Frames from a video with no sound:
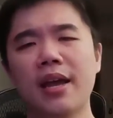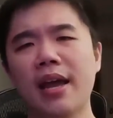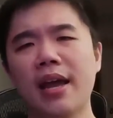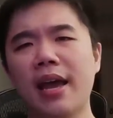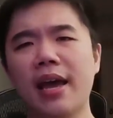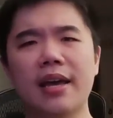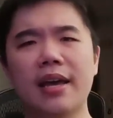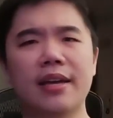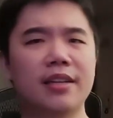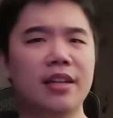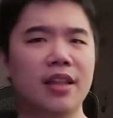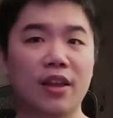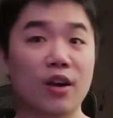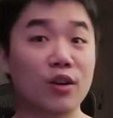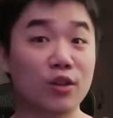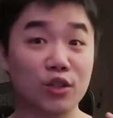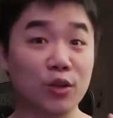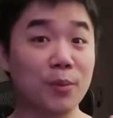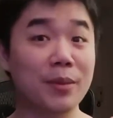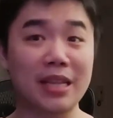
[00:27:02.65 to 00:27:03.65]
And there are
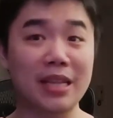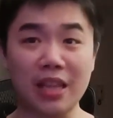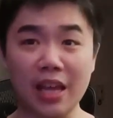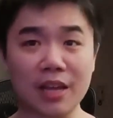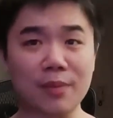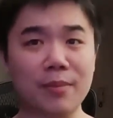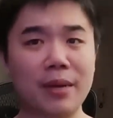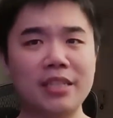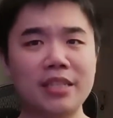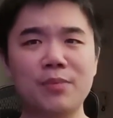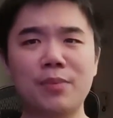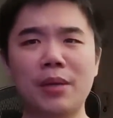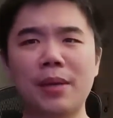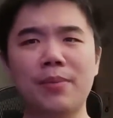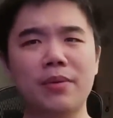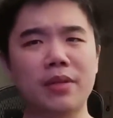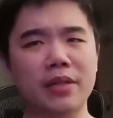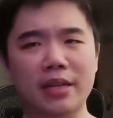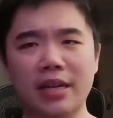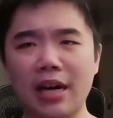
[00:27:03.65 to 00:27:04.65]
so many like minded
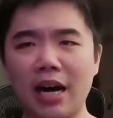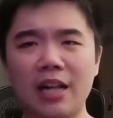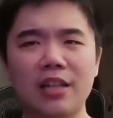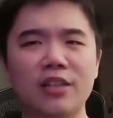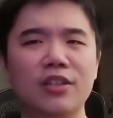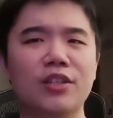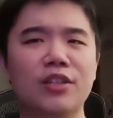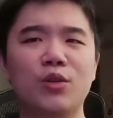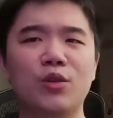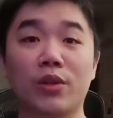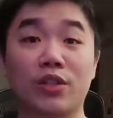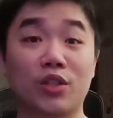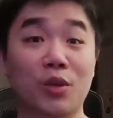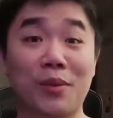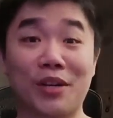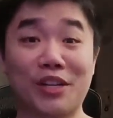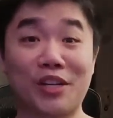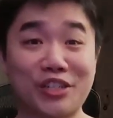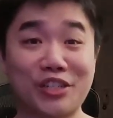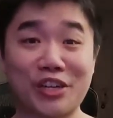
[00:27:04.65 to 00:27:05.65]
people at college with so
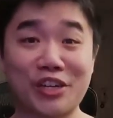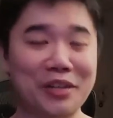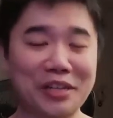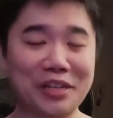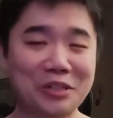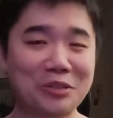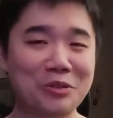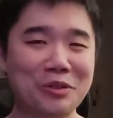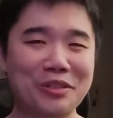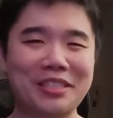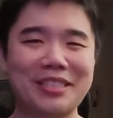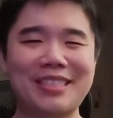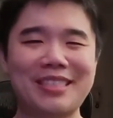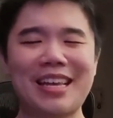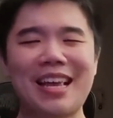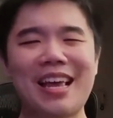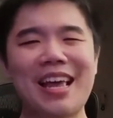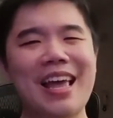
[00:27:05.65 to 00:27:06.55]
many shared interests.